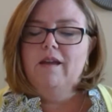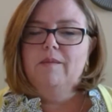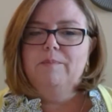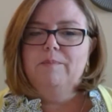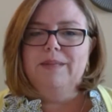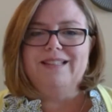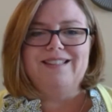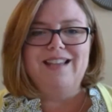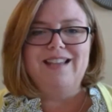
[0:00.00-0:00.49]

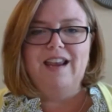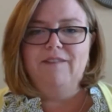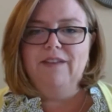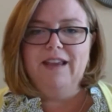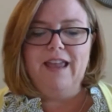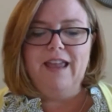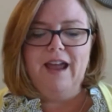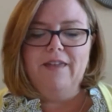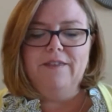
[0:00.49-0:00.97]
But
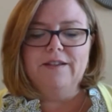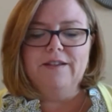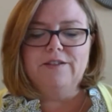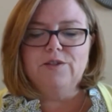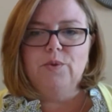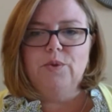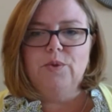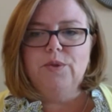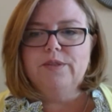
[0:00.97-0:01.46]
saving Catholic
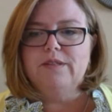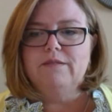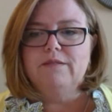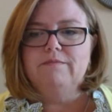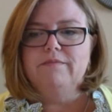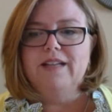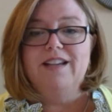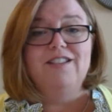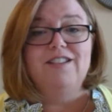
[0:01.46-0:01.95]
schools
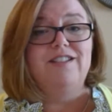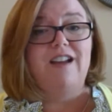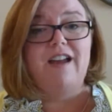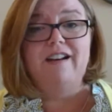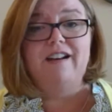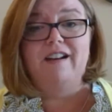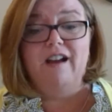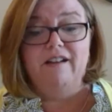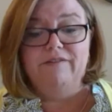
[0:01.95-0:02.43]
is
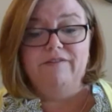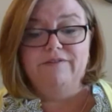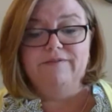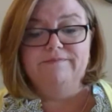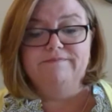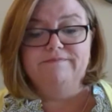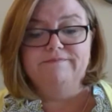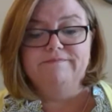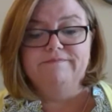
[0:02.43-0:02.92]
not enough.
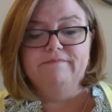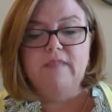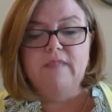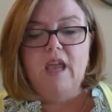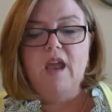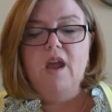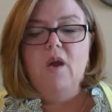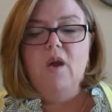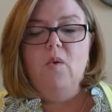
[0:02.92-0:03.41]

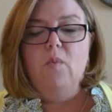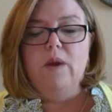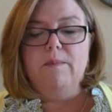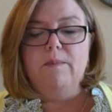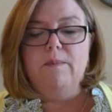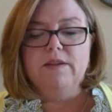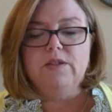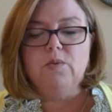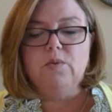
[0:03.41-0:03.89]

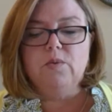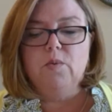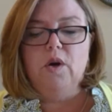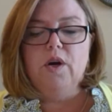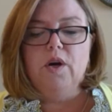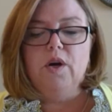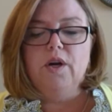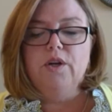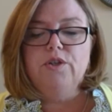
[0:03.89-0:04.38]
We must
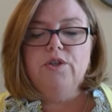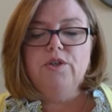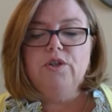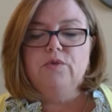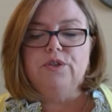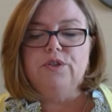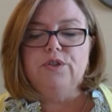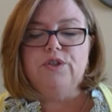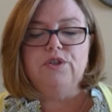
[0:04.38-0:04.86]
work
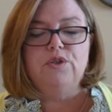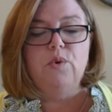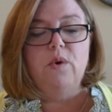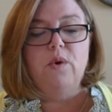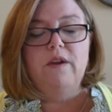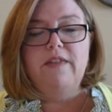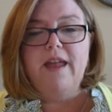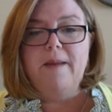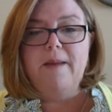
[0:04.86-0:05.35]
to
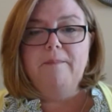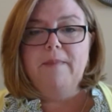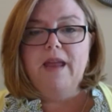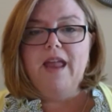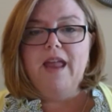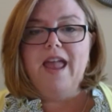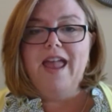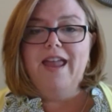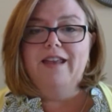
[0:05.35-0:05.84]
restore
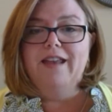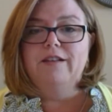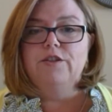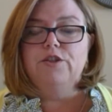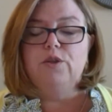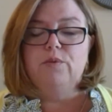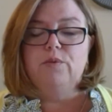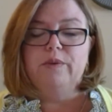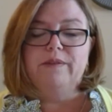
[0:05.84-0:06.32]
them
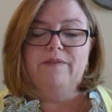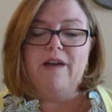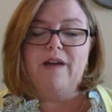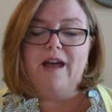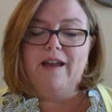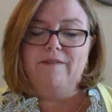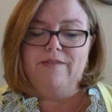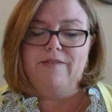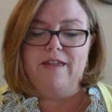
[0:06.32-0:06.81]
and to
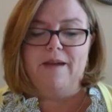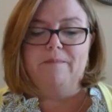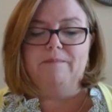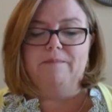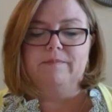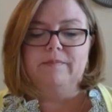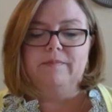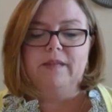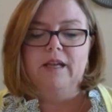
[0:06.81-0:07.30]
revive
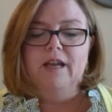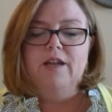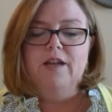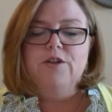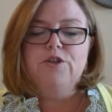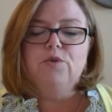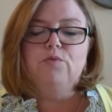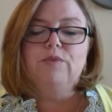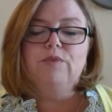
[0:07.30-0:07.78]
them, to